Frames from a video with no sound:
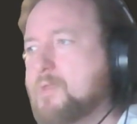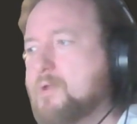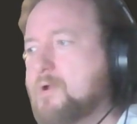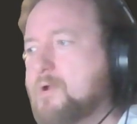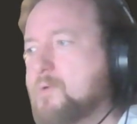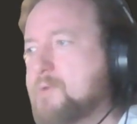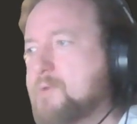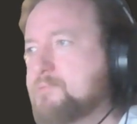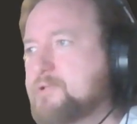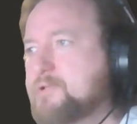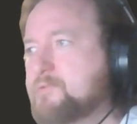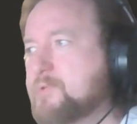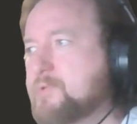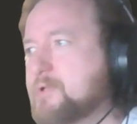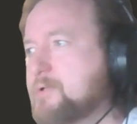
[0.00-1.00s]
Quite pleased with
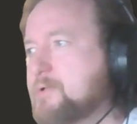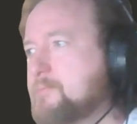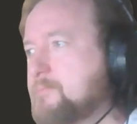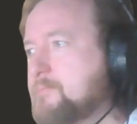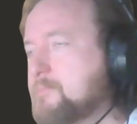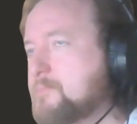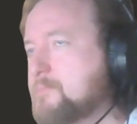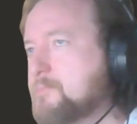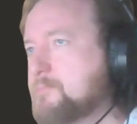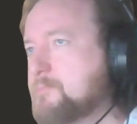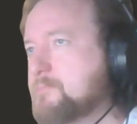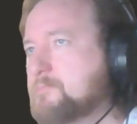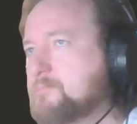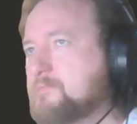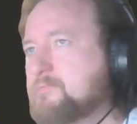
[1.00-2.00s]
that.
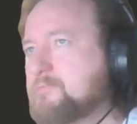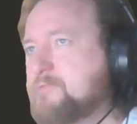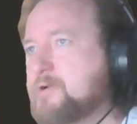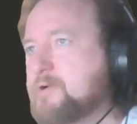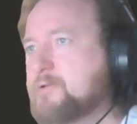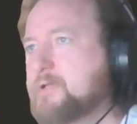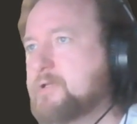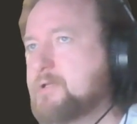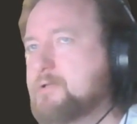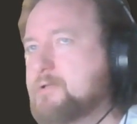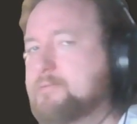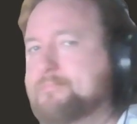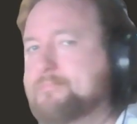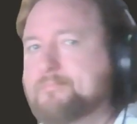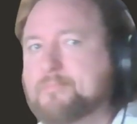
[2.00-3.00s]
Fairly
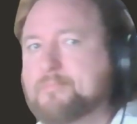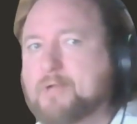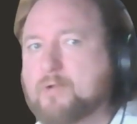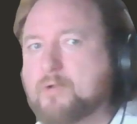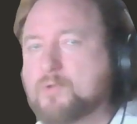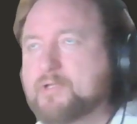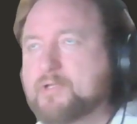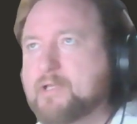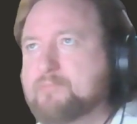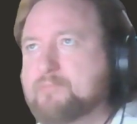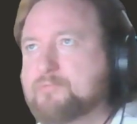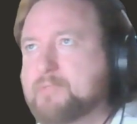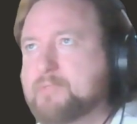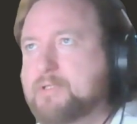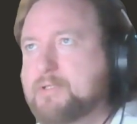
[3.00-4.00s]
high quality game for
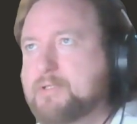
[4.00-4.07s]
me.